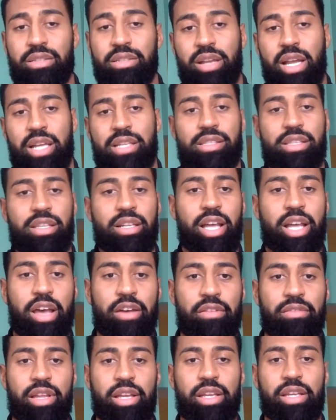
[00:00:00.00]
So I still
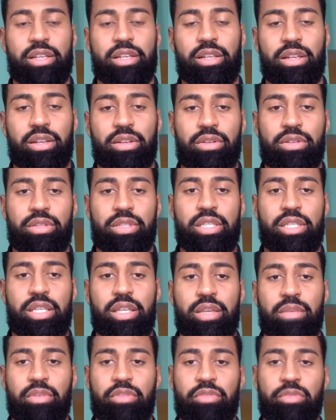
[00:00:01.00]
have like a little
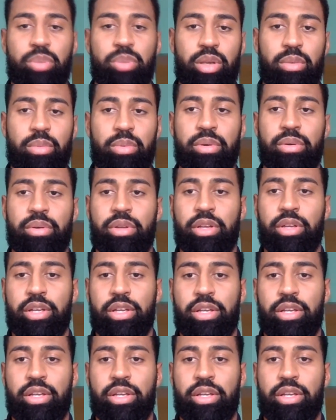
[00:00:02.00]
team of people